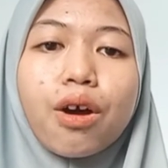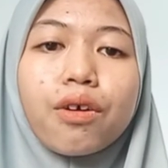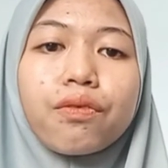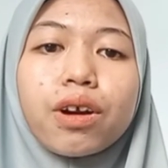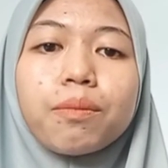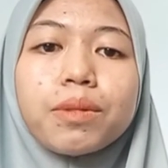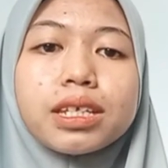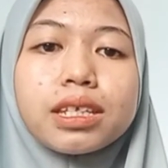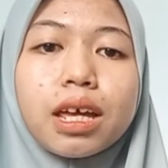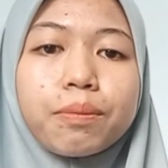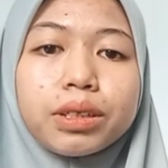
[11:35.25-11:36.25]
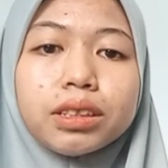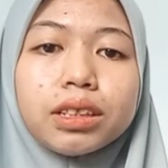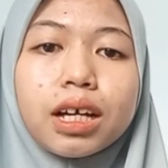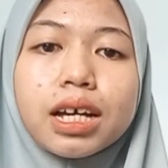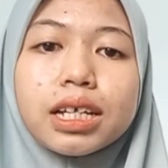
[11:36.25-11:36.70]
From this
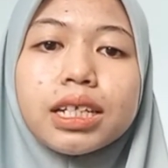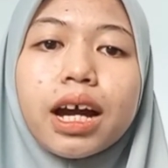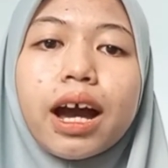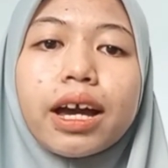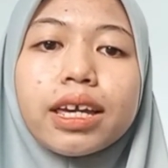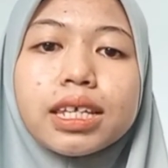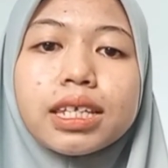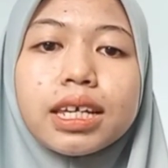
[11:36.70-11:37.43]
table, the highest